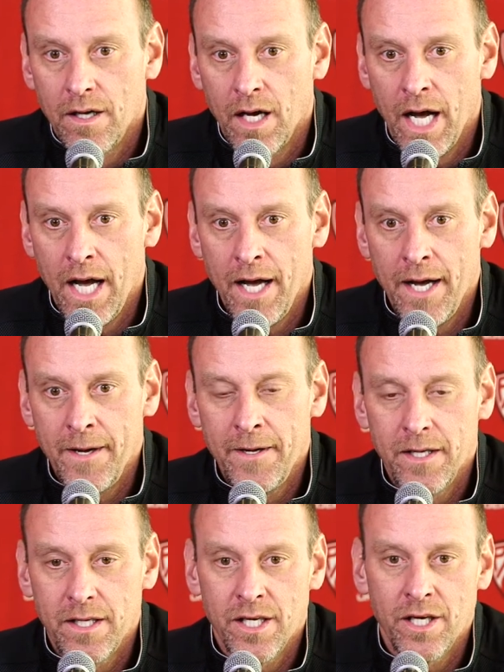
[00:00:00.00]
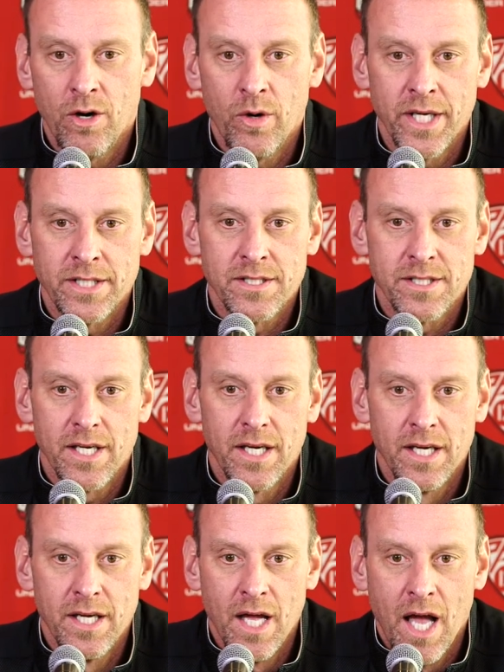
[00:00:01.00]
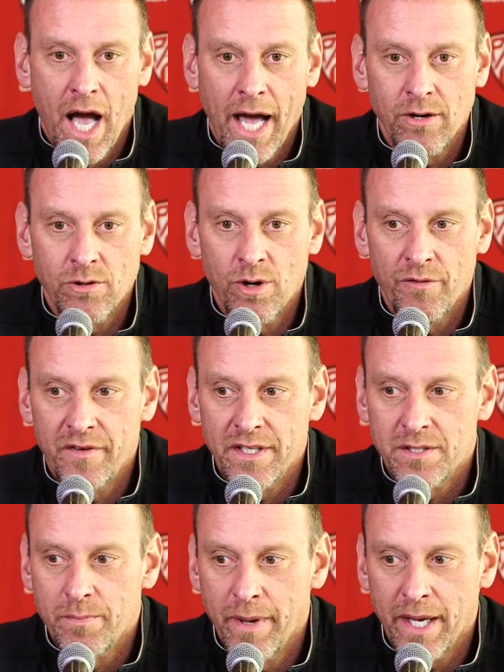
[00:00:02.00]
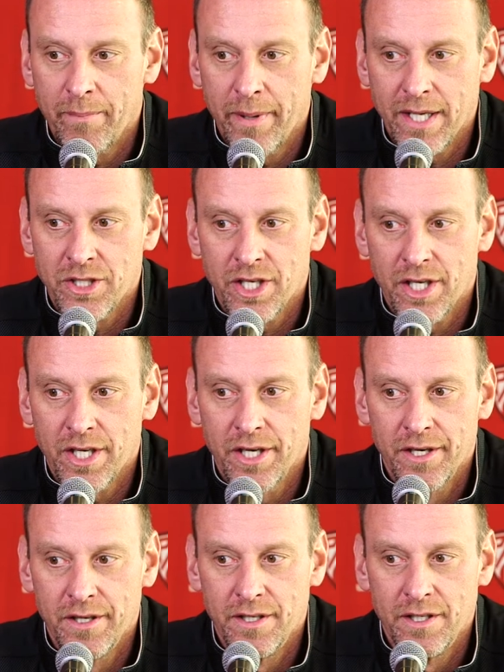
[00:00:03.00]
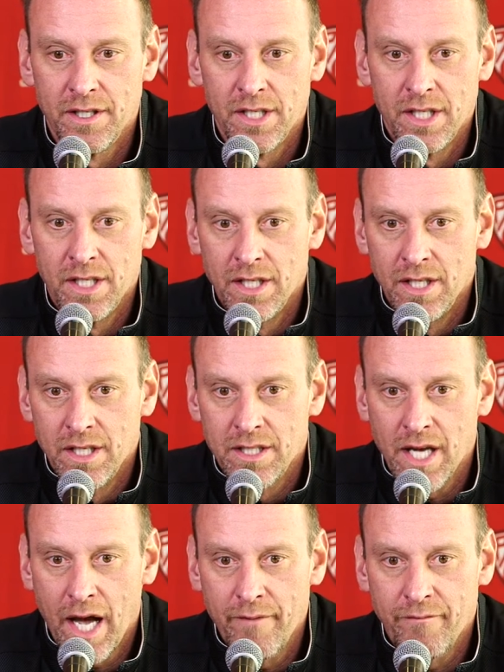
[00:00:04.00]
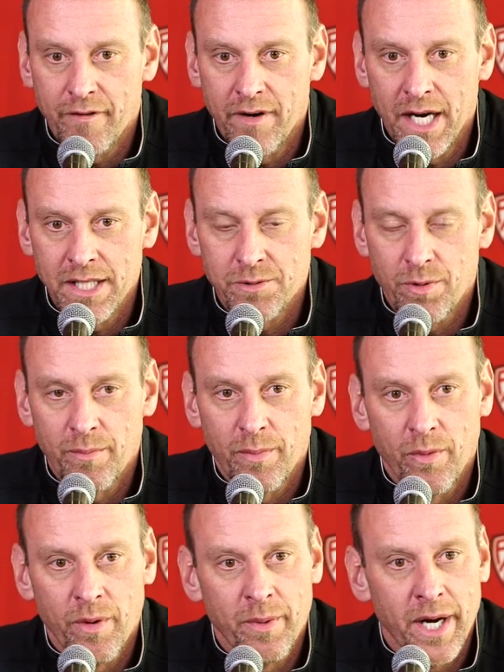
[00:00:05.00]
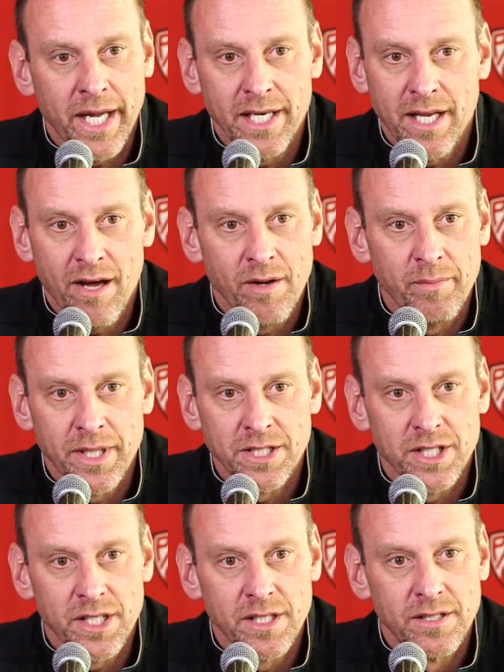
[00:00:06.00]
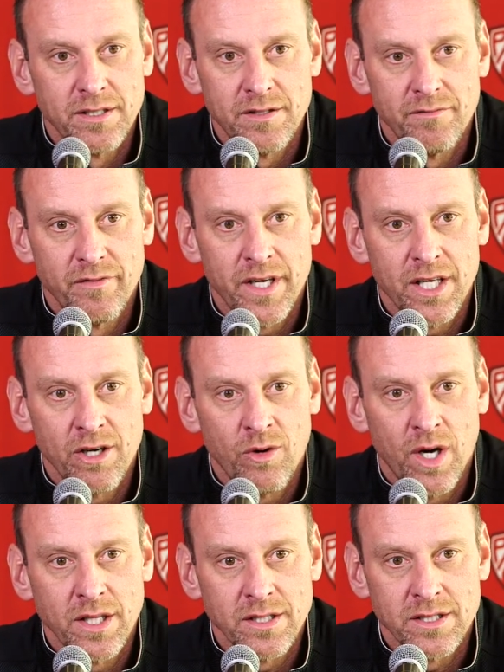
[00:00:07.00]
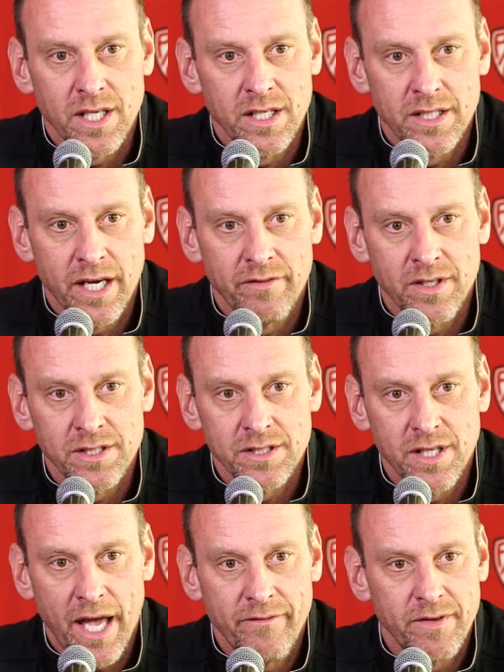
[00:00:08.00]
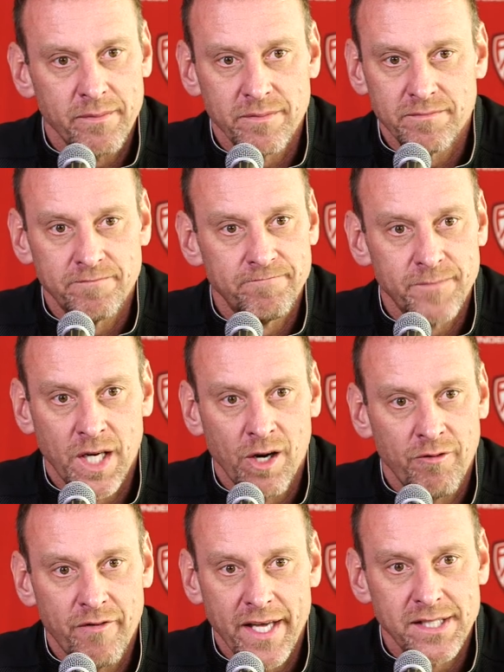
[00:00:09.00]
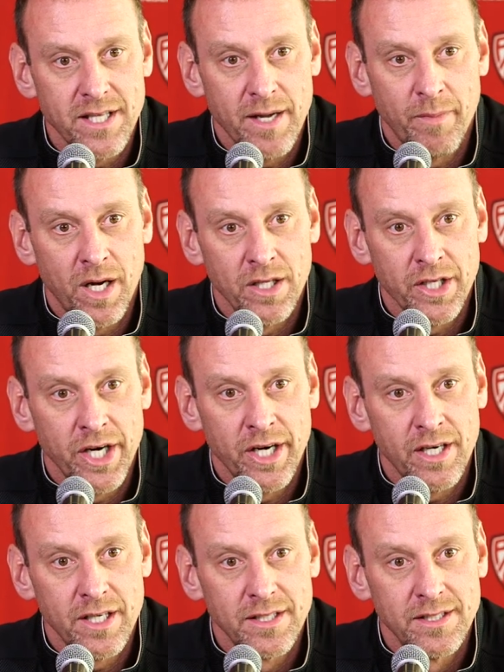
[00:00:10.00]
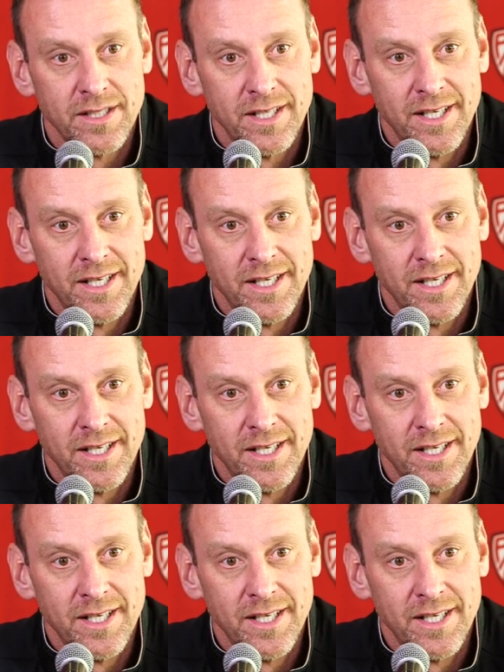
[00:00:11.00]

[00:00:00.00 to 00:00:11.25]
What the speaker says: It's I don't know if it's big picture time for us. We're breaking down a bunch of video on the Sun Devils. Haven't, you know, faced them all year, and